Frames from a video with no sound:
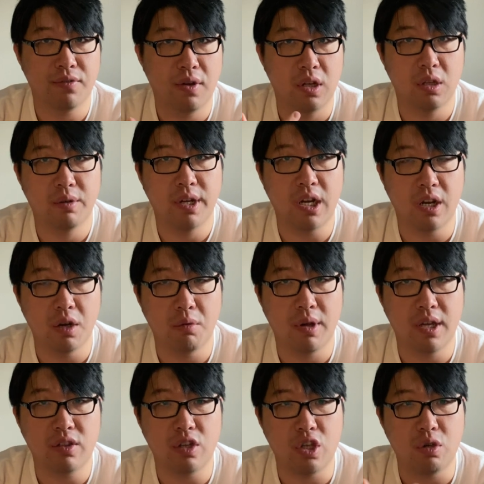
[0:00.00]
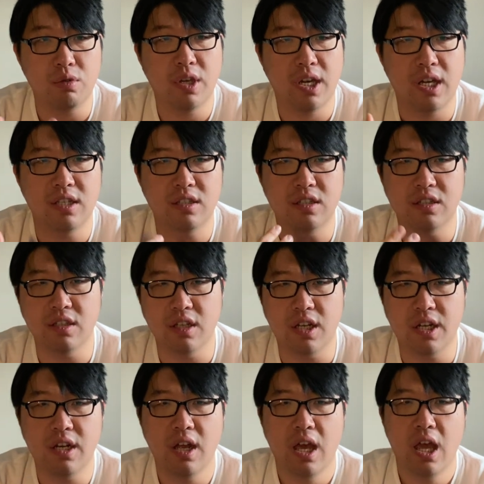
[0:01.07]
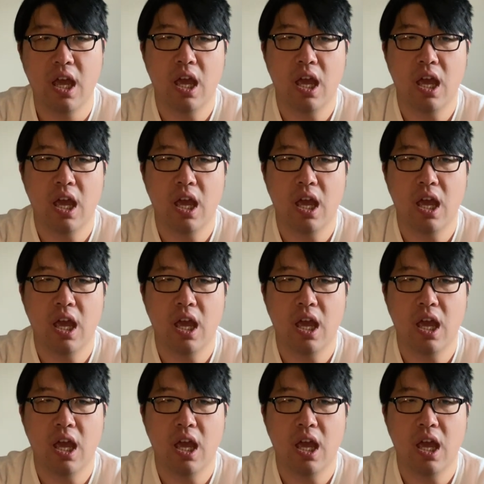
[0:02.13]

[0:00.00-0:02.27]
following, in a way, the UK's lead.